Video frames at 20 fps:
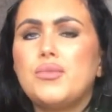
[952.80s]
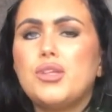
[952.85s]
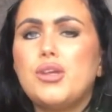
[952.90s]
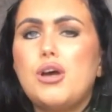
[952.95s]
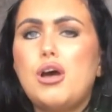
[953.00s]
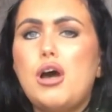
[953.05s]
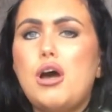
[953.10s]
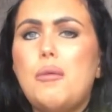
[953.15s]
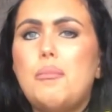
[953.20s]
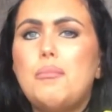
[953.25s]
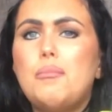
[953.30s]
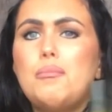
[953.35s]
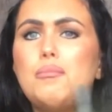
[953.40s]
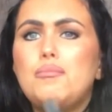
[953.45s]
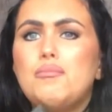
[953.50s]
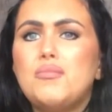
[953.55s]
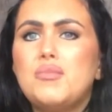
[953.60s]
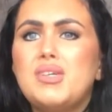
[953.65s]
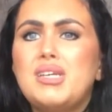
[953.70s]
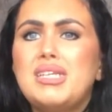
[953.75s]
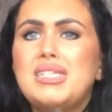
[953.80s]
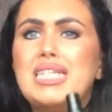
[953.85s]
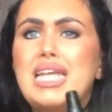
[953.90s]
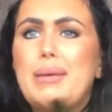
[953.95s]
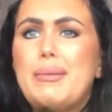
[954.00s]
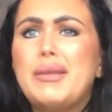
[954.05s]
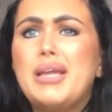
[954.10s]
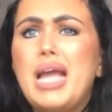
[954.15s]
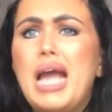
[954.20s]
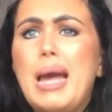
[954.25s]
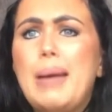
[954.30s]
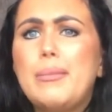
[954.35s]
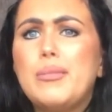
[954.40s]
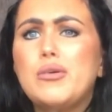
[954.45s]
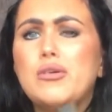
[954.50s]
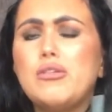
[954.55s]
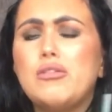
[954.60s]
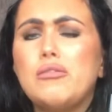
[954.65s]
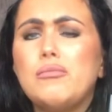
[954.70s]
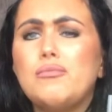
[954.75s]
Semicam
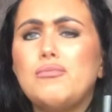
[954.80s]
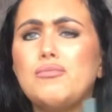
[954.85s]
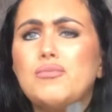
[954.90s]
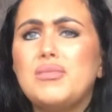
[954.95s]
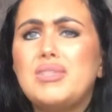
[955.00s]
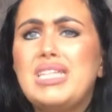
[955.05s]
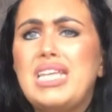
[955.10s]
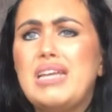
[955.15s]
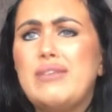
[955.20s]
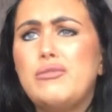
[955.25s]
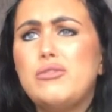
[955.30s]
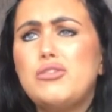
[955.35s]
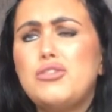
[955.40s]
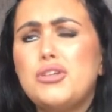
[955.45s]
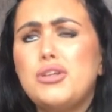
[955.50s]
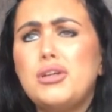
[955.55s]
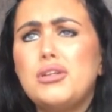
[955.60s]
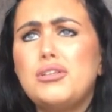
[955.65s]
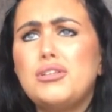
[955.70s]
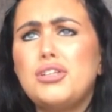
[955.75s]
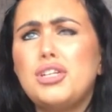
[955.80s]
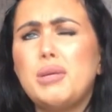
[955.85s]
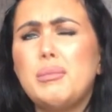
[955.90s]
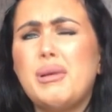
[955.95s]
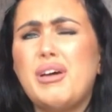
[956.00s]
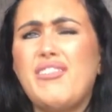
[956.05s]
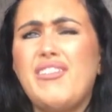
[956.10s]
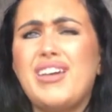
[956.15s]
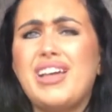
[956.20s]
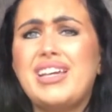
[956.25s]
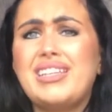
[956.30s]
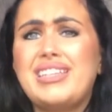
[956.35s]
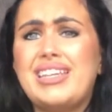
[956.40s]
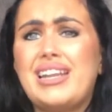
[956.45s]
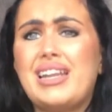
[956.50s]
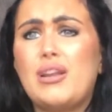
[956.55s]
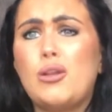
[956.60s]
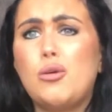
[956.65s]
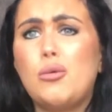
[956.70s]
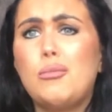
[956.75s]
or Savers do it, but I think I've seen
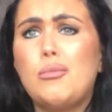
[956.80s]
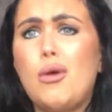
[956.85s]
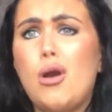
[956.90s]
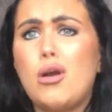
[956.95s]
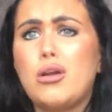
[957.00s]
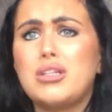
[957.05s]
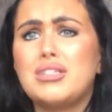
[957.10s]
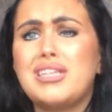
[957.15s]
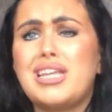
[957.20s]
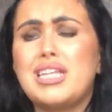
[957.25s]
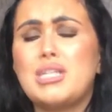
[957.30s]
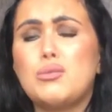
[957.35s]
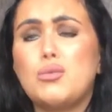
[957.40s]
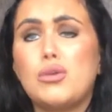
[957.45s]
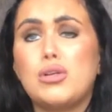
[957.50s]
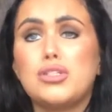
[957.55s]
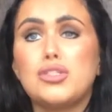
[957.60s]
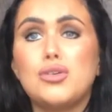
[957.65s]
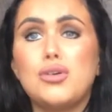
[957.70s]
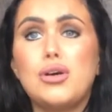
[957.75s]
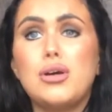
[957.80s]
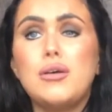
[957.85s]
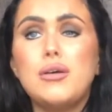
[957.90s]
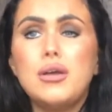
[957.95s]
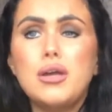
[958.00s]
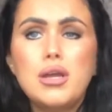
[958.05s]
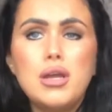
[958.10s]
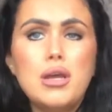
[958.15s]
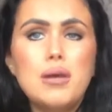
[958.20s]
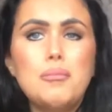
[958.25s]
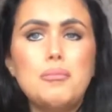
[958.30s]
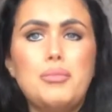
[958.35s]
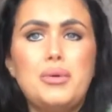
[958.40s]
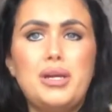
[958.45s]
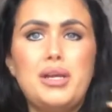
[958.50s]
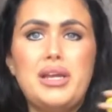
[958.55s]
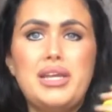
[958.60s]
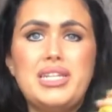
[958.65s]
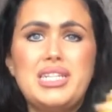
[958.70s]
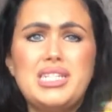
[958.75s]
it in Home Bargains, that's where I saw it.
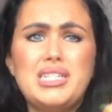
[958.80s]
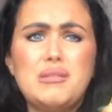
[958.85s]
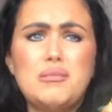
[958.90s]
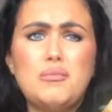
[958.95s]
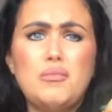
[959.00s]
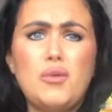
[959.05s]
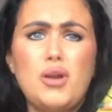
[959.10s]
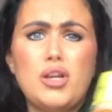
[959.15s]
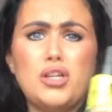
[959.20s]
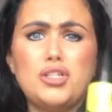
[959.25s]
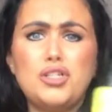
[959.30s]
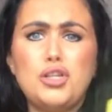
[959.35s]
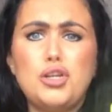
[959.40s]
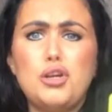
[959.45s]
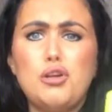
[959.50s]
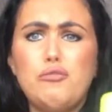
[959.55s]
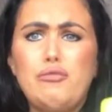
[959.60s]
But it's around £2 or